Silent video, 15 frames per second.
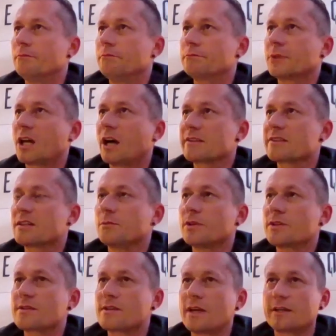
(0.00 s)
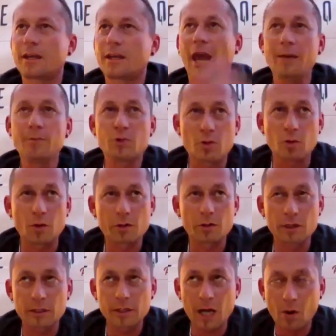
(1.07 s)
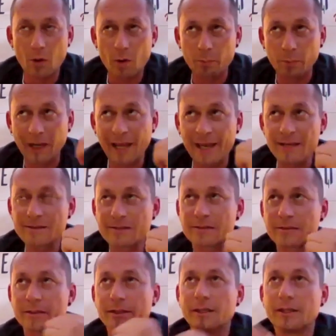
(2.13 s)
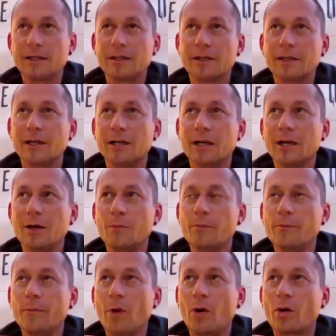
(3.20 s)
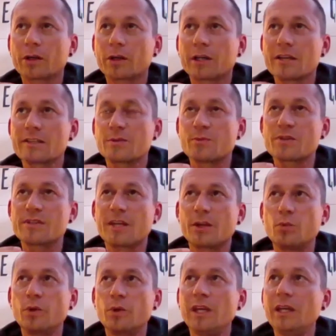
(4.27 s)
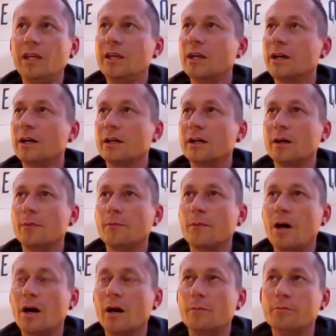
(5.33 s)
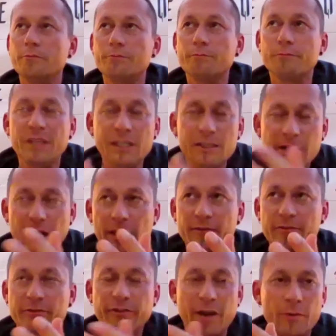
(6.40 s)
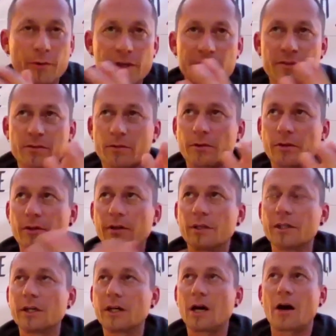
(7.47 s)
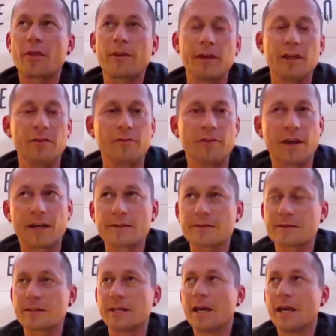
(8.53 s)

customers that came to our place or customers that we meet at ferries or other events